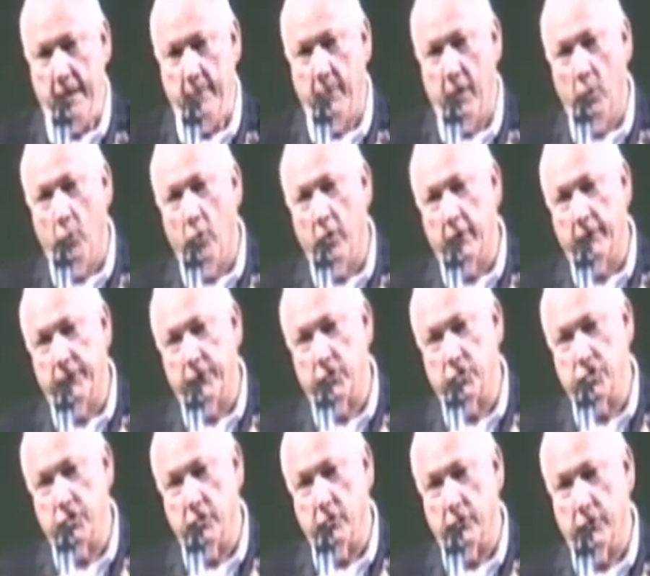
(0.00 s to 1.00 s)
And my
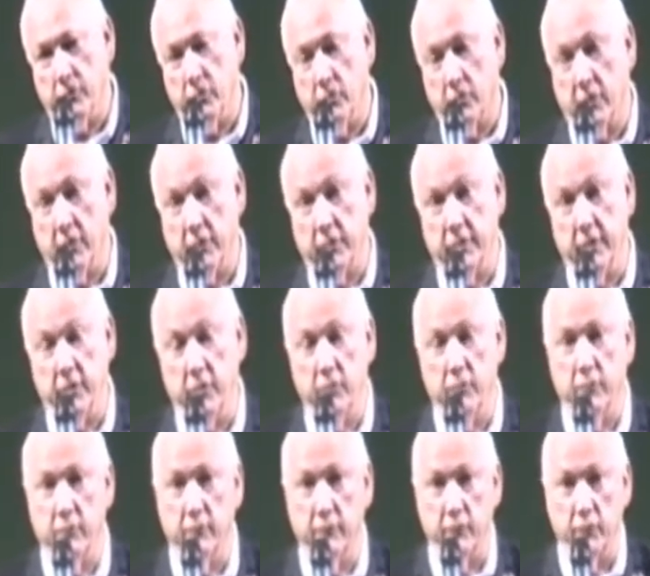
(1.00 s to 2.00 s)
wonderful children who
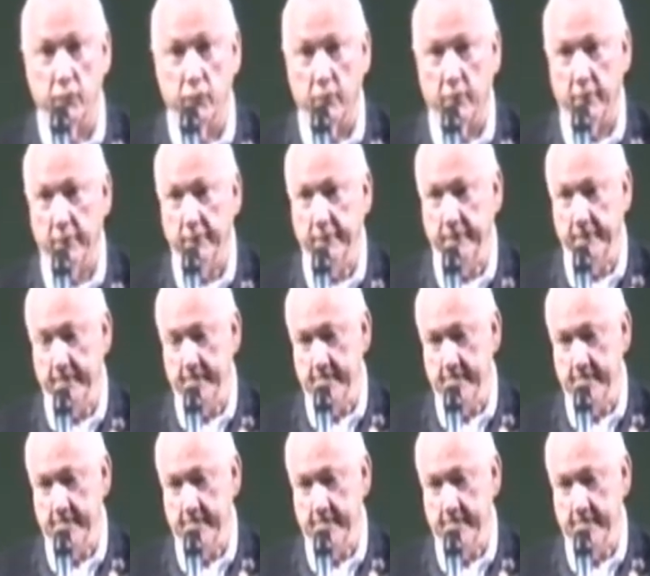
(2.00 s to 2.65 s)
continue to endure